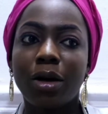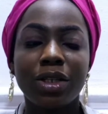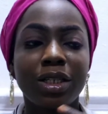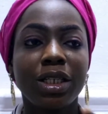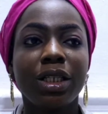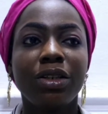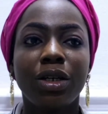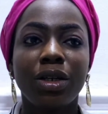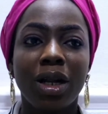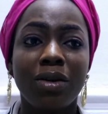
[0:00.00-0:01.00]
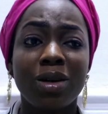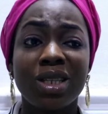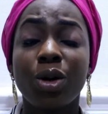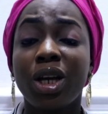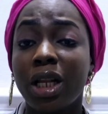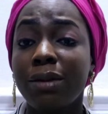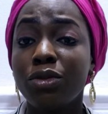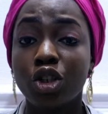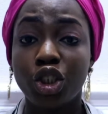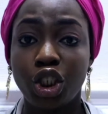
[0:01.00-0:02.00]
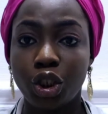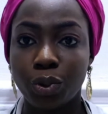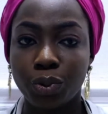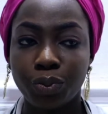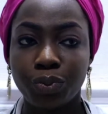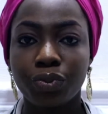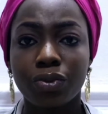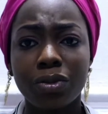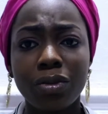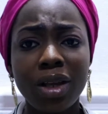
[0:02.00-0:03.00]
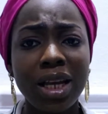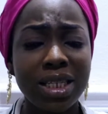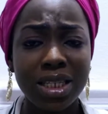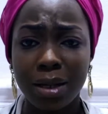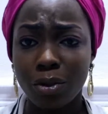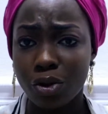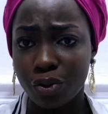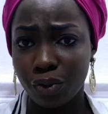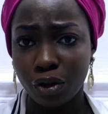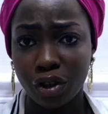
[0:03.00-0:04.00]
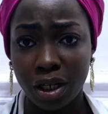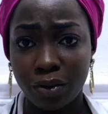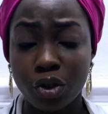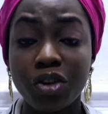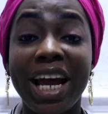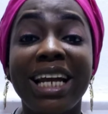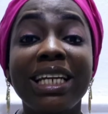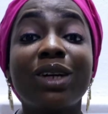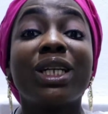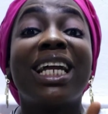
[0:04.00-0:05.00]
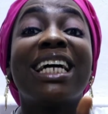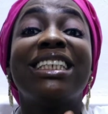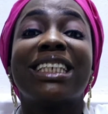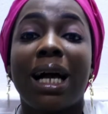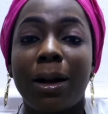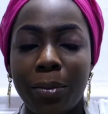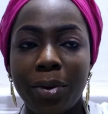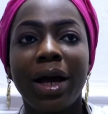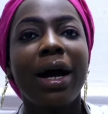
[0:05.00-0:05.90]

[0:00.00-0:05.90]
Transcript: I was already in 300 level. I was like, okay, let me just chill since I'm going to 400 level. Sorry, I did another jam.